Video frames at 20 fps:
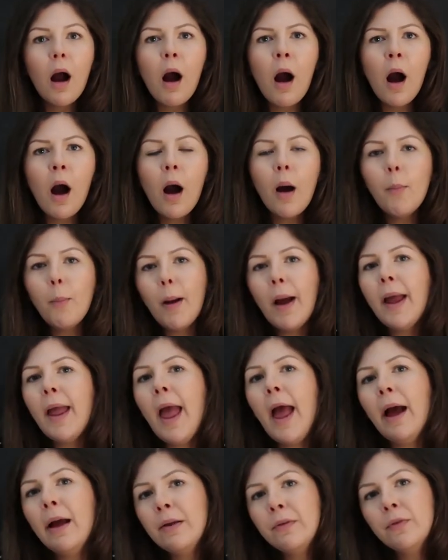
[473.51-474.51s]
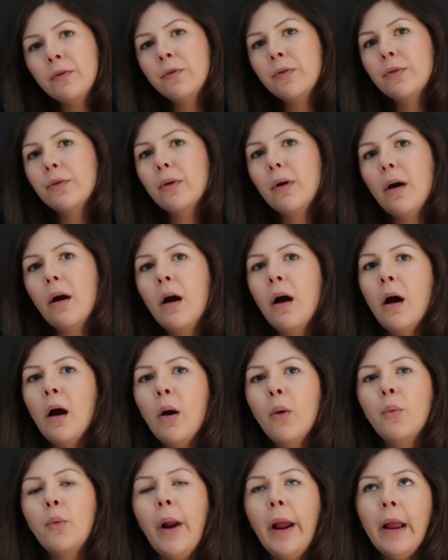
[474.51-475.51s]
um, I had
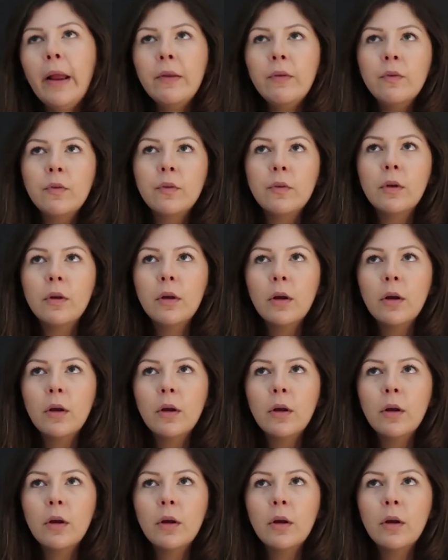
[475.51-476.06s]
uh, read